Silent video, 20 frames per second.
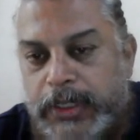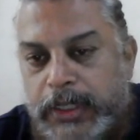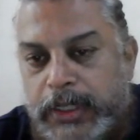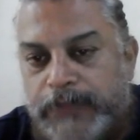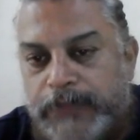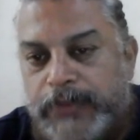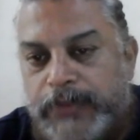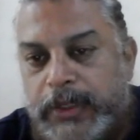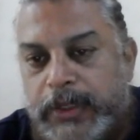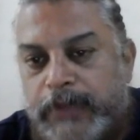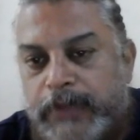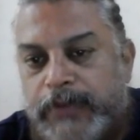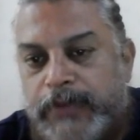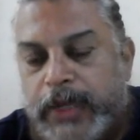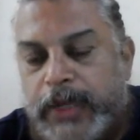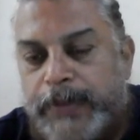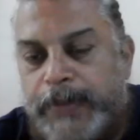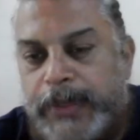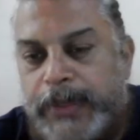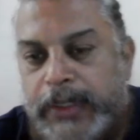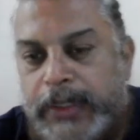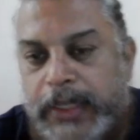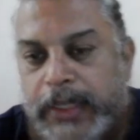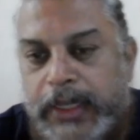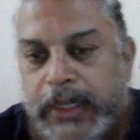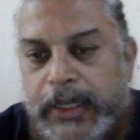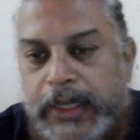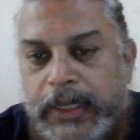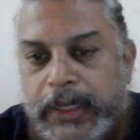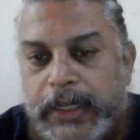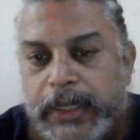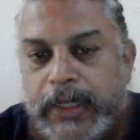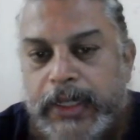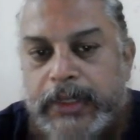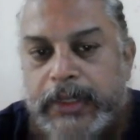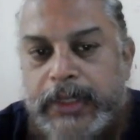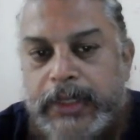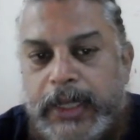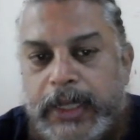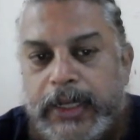If we give vitamin K,
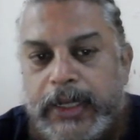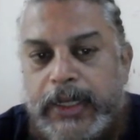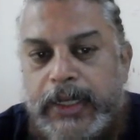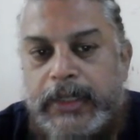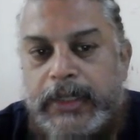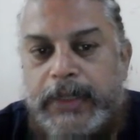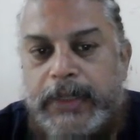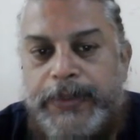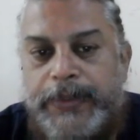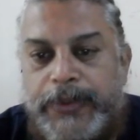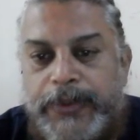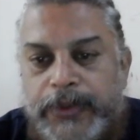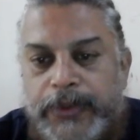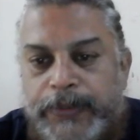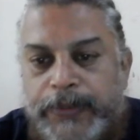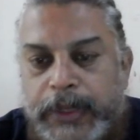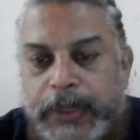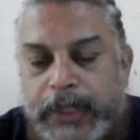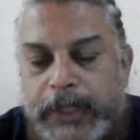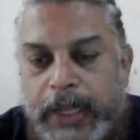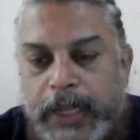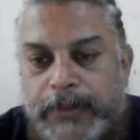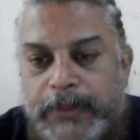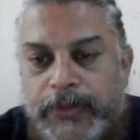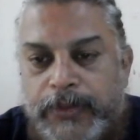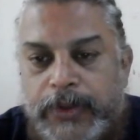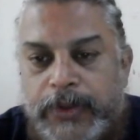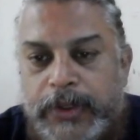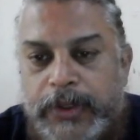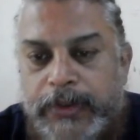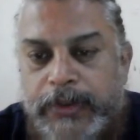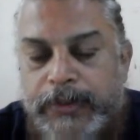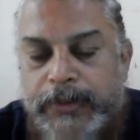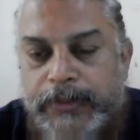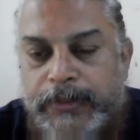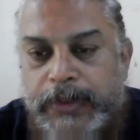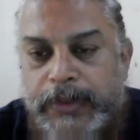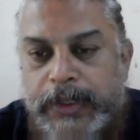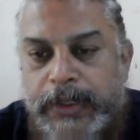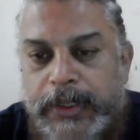then the prothrombin time would
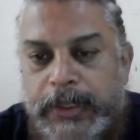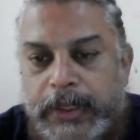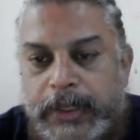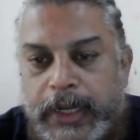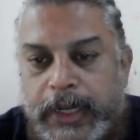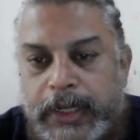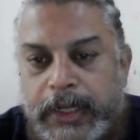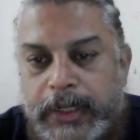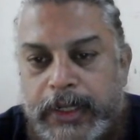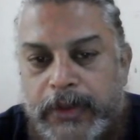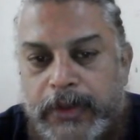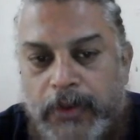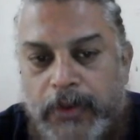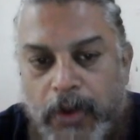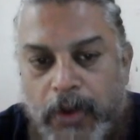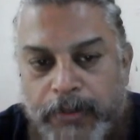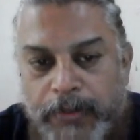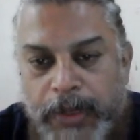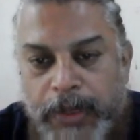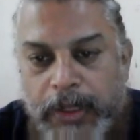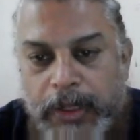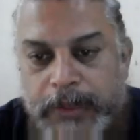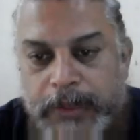get normal.